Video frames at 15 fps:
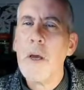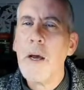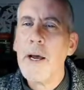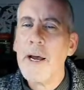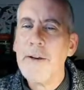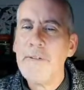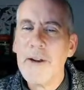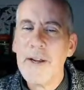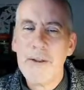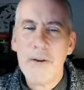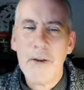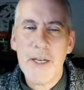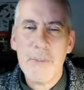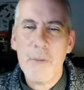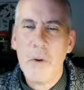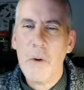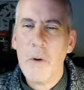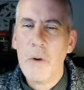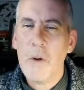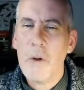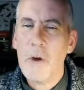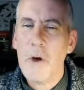Uh, have I got any
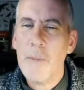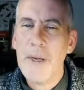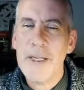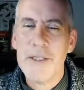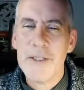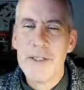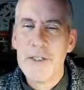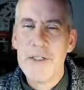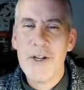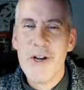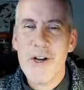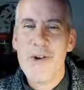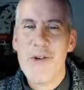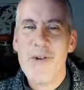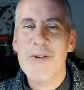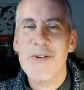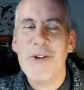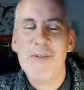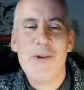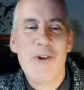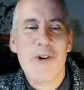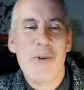more comments? No,
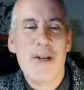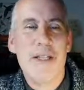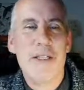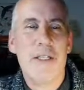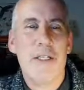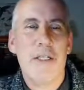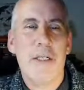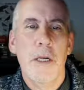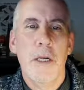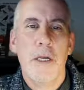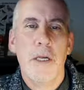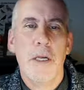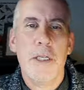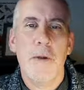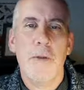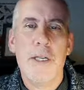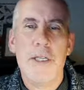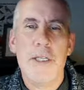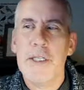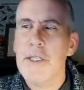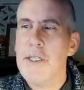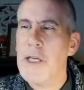no more comments. So
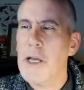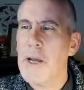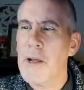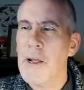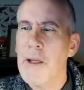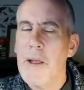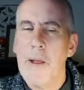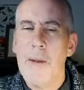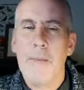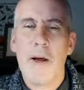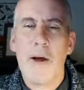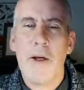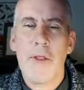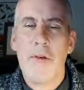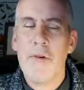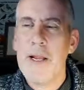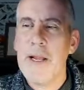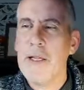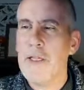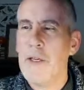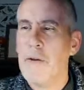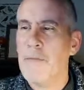this is uh, part
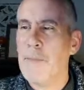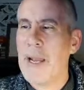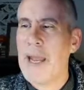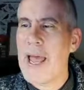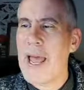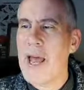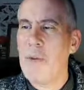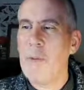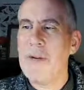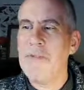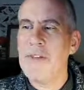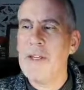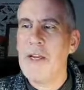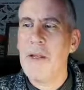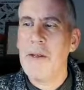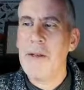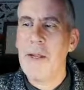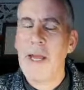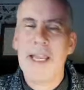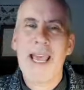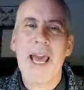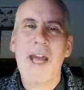three. So plan we've done,
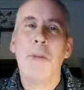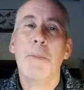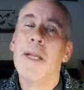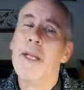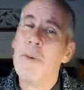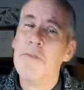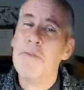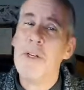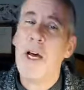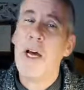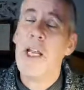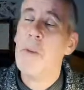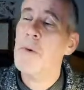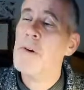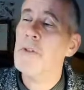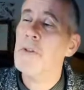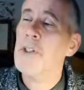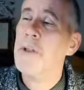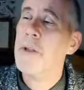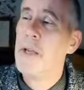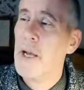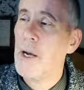canopy we've done, and we're on to
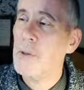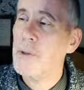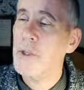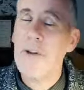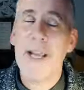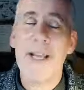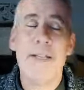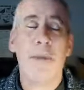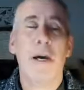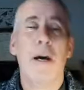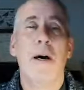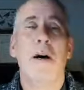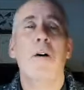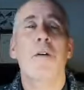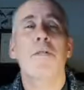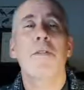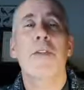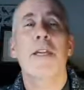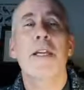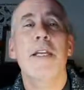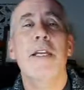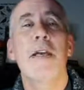the cultivate part of
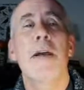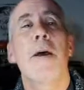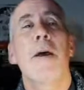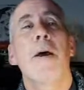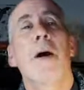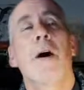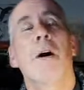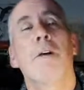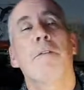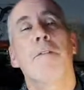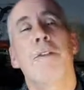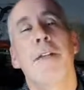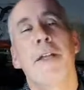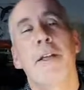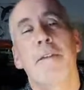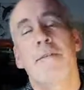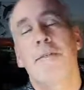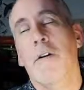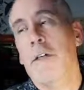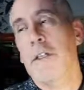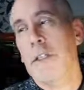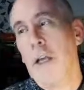the of the
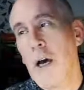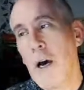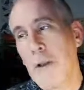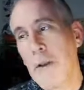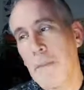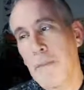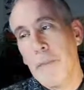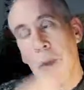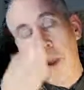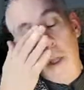forest garden.